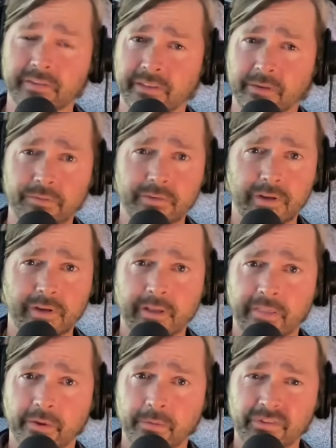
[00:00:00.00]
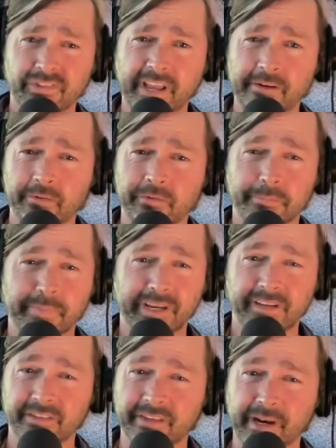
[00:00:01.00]
And those centers are being
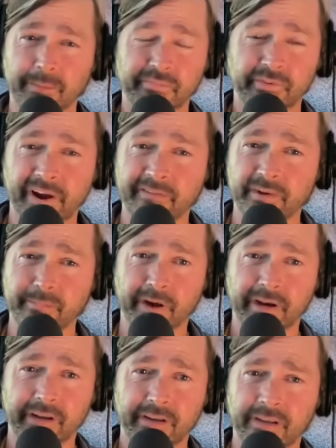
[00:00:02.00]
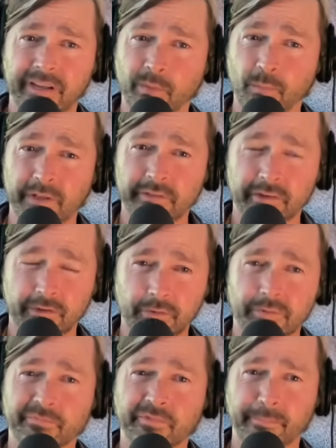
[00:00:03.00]
set up for everybody. He wants to use
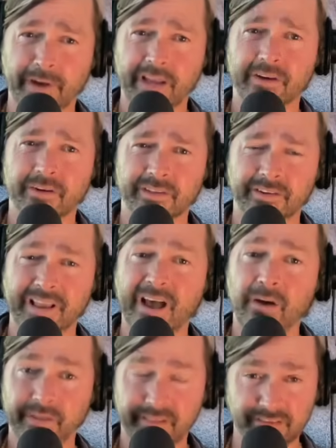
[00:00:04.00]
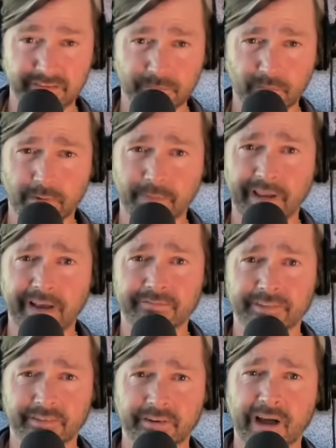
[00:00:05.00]
them for migrants now, and this is where we have
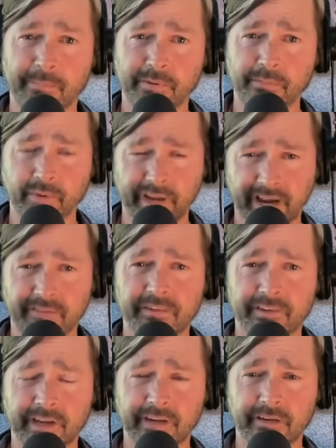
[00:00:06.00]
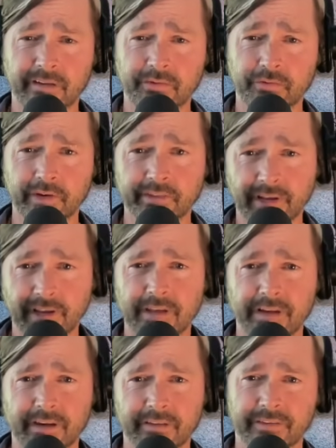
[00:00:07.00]
to stop them. We have to take to the streets,
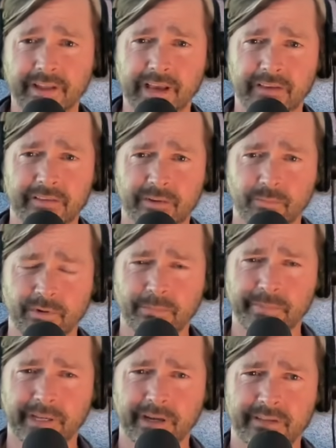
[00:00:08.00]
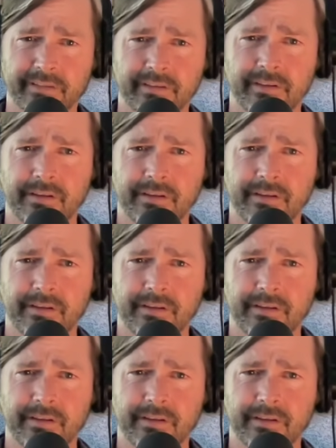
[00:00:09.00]
because next it will be us.